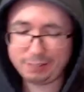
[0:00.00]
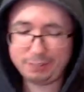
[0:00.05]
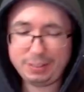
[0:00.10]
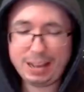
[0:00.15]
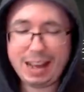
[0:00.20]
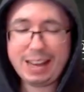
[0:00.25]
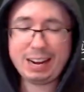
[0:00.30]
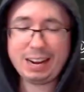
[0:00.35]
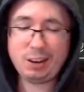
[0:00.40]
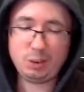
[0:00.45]
I
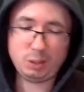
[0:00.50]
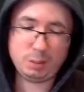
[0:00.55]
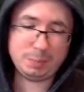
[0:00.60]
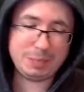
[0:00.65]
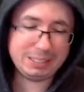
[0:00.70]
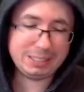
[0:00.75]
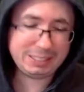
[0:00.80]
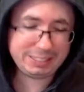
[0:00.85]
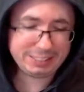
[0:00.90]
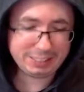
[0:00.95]
have that out
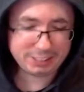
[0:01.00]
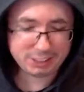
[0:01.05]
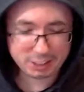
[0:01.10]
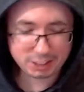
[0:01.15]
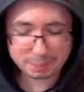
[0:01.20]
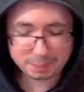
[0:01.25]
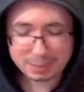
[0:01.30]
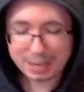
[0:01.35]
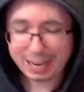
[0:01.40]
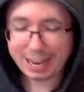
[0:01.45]
of my
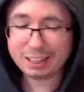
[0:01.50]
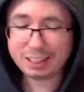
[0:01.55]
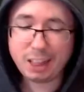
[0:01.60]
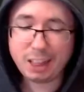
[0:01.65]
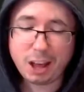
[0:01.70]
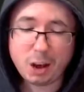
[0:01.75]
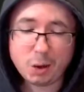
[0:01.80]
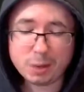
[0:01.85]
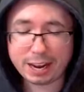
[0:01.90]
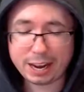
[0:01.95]
system,
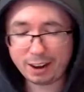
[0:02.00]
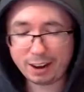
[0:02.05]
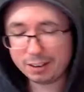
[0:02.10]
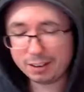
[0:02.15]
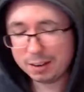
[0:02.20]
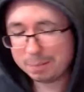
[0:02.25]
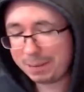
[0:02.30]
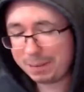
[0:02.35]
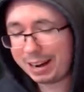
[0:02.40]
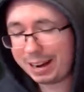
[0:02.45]
hello
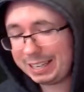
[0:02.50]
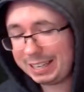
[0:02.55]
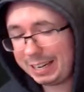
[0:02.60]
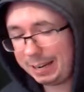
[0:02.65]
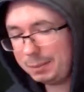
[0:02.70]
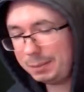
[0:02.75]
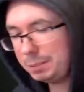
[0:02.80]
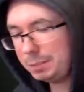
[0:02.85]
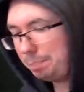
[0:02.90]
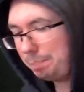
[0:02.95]
there, my
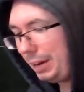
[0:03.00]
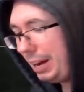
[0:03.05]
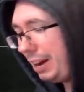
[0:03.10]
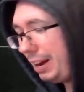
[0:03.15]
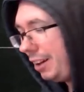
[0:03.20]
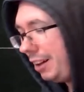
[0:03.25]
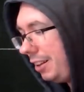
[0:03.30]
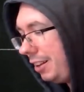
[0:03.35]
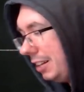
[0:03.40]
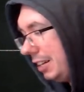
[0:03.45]
name is
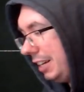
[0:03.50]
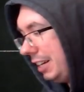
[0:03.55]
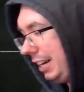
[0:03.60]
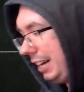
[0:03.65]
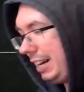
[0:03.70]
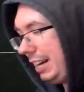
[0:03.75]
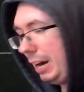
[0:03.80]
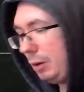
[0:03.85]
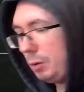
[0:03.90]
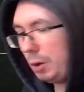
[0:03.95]
Bill,
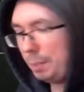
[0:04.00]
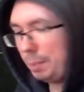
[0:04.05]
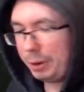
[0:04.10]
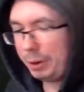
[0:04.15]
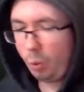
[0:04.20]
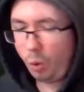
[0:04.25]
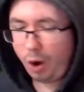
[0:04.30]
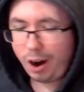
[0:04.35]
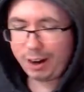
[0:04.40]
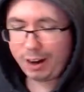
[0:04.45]
and I will
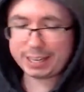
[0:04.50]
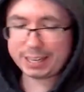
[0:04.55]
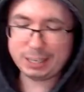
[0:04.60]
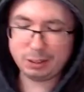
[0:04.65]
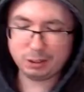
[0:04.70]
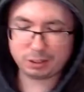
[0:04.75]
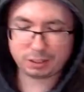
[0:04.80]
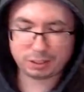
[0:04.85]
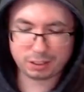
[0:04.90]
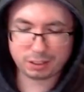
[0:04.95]
be
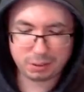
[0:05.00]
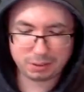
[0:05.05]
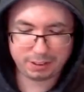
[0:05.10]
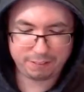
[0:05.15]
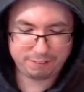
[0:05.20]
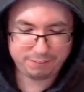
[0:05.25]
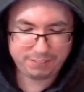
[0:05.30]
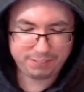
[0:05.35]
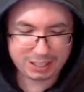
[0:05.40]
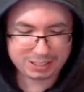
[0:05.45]
walking you through
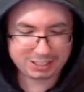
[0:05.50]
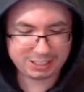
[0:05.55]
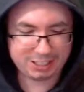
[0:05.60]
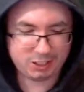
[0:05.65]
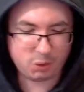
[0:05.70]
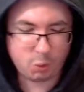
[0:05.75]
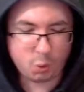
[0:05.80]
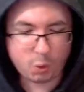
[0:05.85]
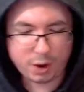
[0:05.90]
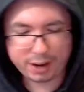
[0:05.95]
the
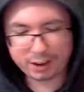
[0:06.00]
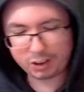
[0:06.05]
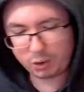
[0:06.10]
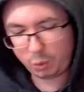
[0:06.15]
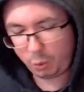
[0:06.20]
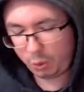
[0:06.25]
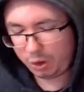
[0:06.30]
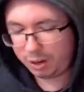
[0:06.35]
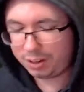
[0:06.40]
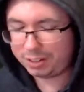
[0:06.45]
fuzzy and
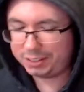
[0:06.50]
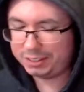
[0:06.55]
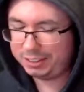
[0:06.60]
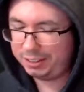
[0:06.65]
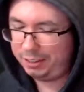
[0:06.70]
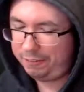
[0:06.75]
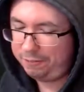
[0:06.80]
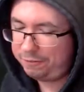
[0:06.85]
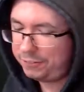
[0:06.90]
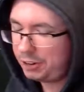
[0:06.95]
weird
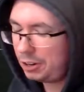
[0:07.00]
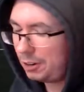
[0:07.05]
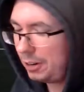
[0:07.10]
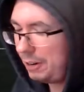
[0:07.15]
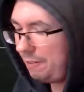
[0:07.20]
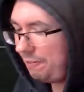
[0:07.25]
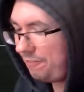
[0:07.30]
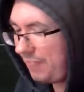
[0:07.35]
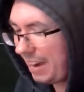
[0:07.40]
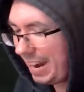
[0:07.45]
world of the
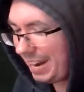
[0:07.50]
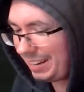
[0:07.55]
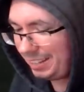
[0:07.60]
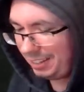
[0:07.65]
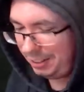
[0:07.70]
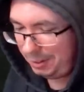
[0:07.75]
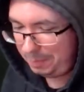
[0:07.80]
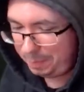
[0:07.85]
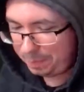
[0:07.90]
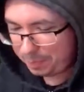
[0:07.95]
furry
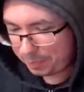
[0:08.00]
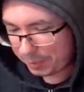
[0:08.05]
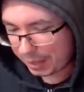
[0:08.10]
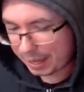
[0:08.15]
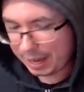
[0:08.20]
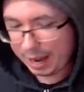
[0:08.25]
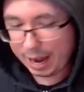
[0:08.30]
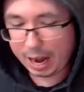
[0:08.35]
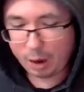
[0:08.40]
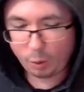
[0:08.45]
fandom.
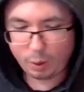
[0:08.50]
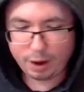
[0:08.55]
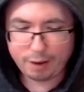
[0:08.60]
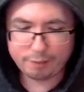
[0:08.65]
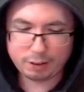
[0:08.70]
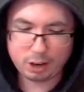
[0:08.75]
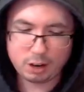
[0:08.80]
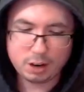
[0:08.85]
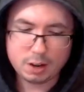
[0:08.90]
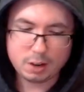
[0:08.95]

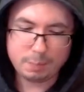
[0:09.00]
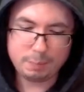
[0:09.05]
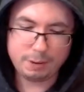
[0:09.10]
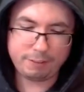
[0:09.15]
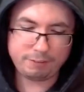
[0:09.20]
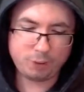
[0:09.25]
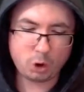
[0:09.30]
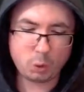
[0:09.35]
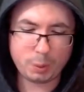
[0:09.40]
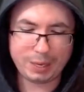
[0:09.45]
However,
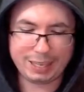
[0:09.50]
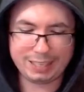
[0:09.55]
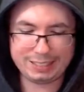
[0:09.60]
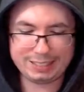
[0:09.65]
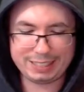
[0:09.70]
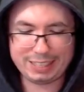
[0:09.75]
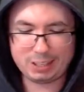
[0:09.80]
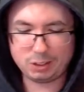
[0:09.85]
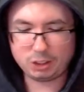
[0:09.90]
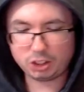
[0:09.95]
before we
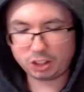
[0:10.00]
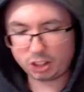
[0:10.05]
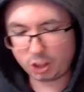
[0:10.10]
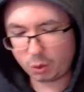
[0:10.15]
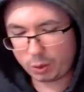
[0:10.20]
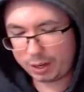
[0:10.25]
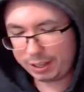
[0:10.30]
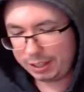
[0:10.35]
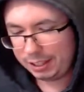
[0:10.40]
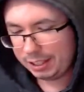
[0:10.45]
get down
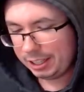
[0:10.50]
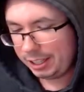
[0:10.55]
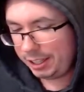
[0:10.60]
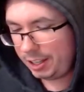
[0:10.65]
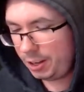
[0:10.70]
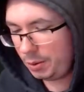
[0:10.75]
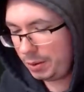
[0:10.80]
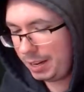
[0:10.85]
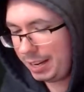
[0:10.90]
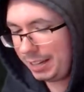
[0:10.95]
to it,
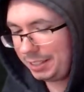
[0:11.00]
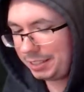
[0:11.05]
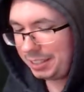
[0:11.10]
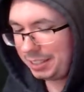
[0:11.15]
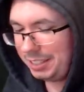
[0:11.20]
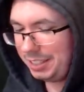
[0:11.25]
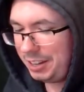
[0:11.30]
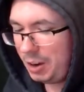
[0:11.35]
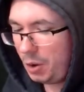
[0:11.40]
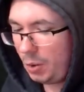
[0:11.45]
you need
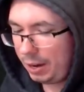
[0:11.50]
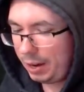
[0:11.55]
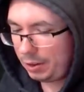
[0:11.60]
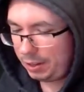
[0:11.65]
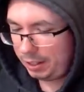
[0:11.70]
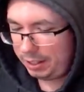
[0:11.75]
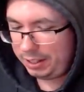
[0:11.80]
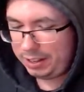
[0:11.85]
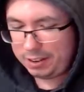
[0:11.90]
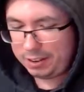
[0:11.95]
to know
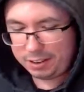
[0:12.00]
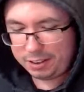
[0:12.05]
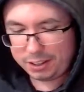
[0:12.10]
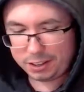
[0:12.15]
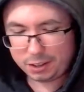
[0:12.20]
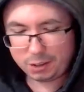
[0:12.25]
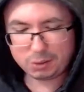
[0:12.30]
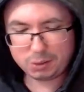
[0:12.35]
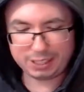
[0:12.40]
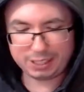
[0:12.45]
how to
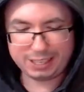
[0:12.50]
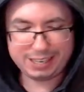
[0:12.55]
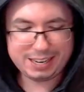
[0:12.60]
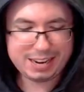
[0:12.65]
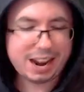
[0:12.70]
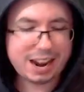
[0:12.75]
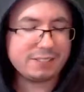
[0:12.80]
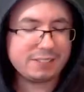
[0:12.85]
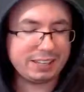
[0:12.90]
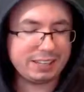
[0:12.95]
use and
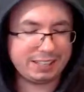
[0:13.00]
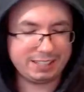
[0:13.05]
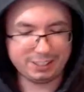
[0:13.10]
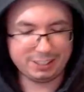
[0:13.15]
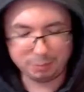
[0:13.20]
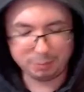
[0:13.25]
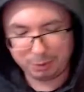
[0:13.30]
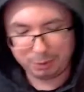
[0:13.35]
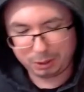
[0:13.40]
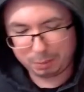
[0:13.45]

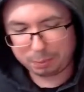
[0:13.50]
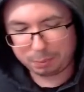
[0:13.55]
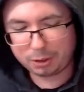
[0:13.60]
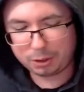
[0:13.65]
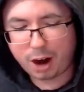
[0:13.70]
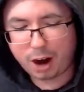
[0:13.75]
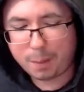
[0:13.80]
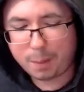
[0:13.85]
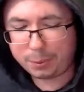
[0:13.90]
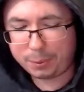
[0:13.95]
navigate this book
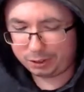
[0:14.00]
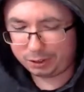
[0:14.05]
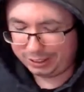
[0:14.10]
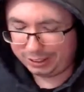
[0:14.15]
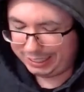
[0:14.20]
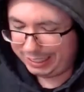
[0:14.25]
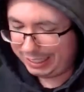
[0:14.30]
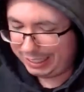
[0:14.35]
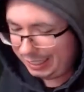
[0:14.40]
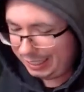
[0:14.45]

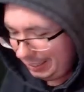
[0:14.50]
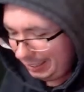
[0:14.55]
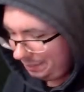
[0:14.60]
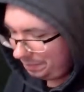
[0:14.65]
properly.